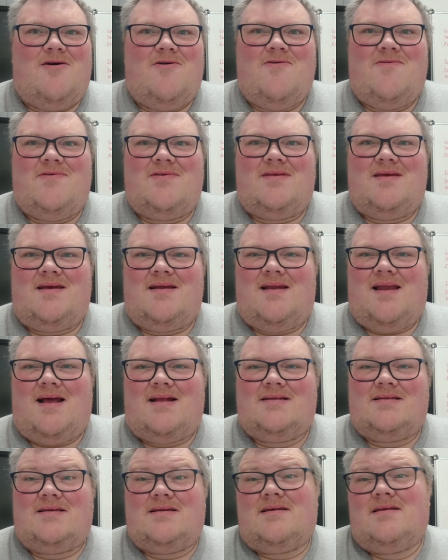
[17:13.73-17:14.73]
over the
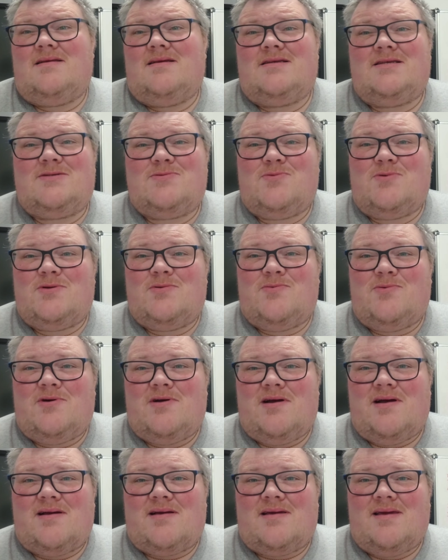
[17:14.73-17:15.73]
Atlantic, and it just wouldn't
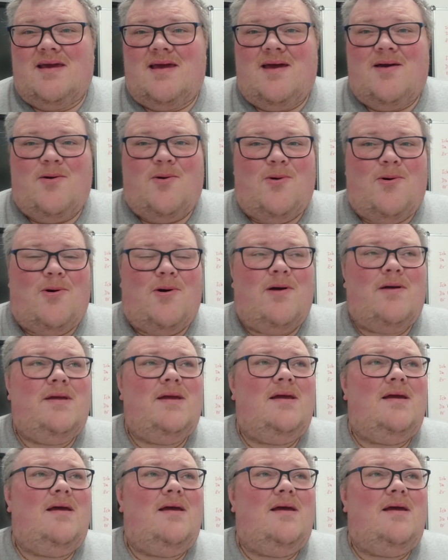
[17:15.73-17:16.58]
work, yeah, or,